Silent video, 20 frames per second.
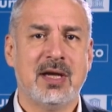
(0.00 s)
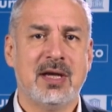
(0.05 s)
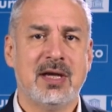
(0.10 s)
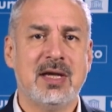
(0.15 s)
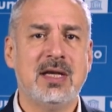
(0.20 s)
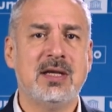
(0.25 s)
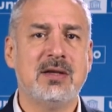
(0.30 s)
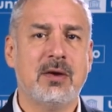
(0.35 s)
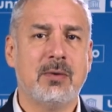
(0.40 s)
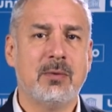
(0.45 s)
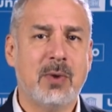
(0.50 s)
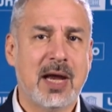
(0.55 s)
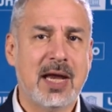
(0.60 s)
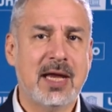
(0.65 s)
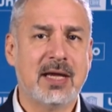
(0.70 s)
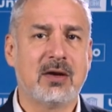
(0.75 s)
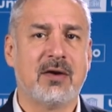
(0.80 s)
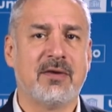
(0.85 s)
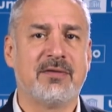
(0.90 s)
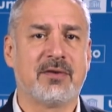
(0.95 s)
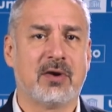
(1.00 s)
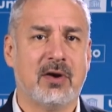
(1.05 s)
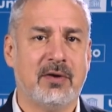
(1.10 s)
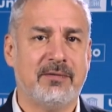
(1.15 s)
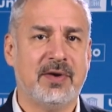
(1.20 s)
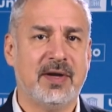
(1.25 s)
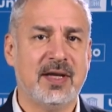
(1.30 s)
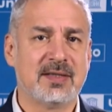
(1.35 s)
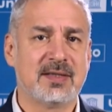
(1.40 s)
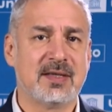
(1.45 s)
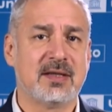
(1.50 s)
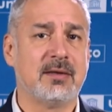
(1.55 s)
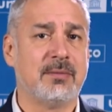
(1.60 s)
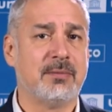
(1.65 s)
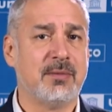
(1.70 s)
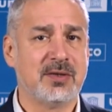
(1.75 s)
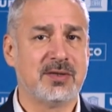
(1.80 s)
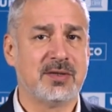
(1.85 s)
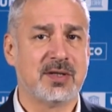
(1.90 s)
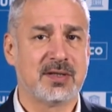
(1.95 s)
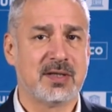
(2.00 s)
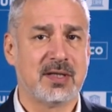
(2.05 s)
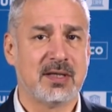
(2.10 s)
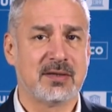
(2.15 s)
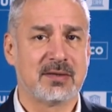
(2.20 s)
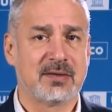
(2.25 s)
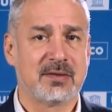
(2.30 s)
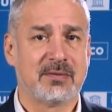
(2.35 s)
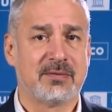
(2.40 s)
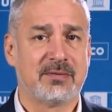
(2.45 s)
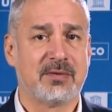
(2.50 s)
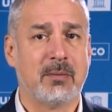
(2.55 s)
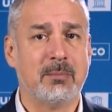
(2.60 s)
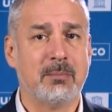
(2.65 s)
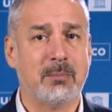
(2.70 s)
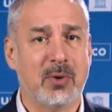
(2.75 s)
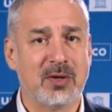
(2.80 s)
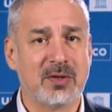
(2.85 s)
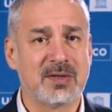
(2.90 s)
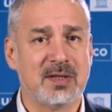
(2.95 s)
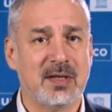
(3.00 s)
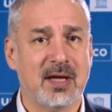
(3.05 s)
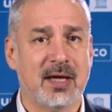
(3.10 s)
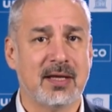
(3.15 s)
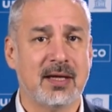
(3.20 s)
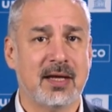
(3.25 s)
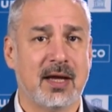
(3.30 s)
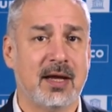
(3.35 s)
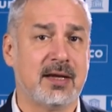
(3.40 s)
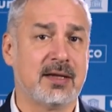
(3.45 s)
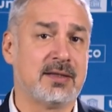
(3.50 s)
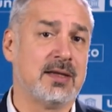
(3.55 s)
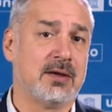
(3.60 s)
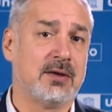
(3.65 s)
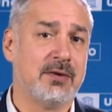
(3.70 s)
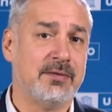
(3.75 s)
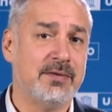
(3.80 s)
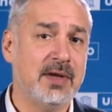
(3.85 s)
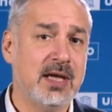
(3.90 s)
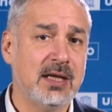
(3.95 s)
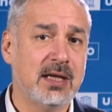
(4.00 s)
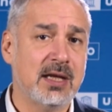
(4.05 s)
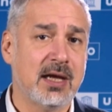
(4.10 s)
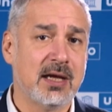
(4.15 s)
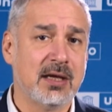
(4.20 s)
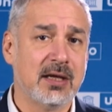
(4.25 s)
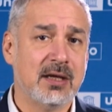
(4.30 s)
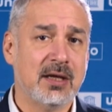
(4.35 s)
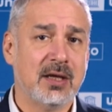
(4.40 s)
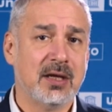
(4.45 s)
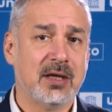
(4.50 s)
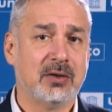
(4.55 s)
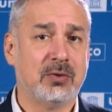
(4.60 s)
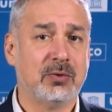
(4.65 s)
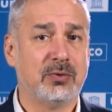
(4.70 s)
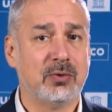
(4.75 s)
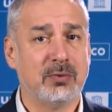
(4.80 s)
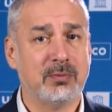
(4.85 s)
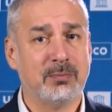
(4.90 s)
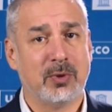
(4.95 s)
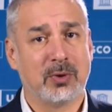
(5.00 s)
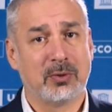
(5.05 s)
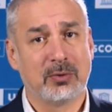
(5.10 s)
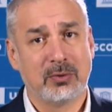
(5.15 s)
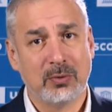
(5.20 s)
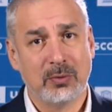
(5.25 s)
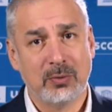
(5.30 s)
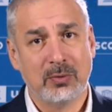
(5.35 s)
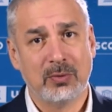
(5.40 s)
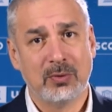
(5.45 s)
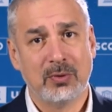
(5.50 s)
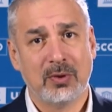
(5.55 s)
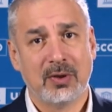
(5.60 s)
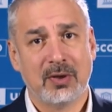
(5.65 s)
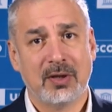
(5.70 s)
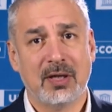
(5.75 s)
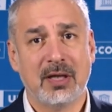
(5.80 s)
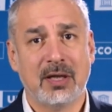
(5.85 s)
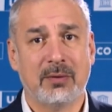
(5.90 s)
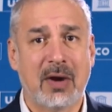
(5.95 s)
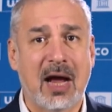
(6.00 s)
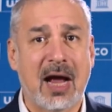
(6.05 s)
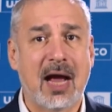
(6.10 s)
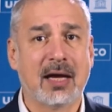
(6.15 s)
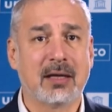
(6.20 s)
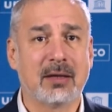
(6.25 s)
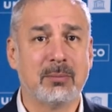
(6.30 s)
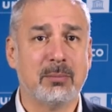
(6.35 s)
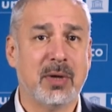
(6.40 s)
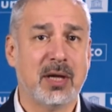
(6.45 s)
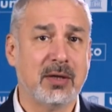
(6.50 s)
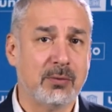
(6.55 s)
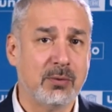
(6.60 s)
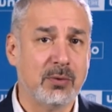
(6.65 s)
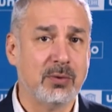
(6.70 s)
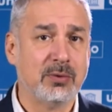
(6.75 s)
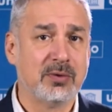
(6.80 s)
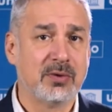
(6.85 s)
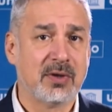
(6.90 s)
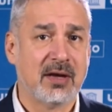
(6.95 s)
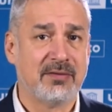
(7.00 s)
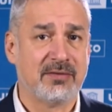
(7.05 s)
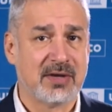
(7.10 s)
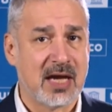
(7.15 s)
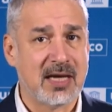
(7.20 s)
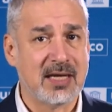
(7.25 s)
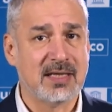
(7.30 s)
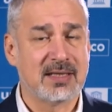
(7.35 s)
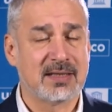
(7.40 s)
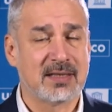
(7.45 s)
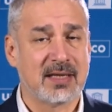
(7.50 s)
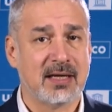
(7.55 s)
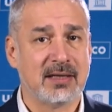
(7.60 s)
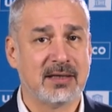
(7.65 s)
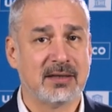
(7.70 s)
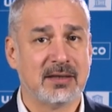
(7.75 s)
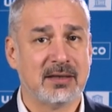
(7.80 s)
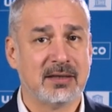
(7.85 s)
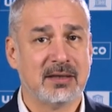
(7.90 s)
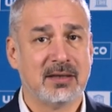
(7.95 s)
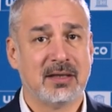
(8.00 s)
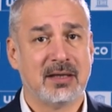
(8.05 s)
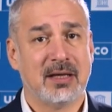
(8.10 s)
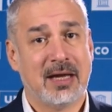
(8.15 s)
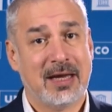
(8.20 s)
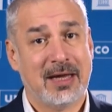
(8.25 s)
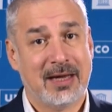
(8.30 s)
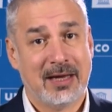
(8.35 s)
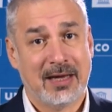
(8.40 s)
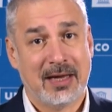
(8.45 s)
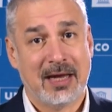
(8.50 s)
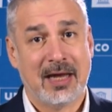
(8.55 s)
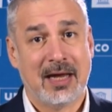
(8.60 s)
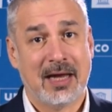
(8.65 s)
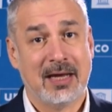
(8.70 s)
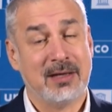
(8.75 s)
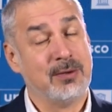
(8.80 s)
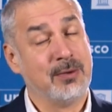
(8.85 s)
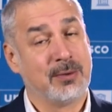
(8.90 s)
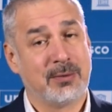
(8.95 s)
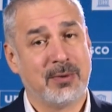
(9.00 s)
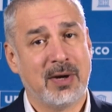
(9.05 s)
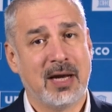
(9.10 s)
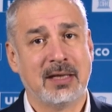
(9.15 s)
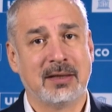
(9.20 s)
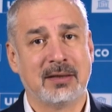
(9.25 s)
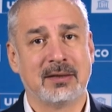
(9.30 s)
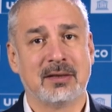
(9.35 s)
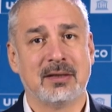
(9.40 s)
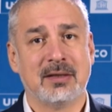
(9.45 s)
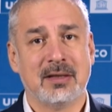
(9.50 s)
in the wake of conflicts and emergencies, from Bosnia and Herzegovina to Timbuktu, Iraq, Beirut, Afghanistan, and Ukraine.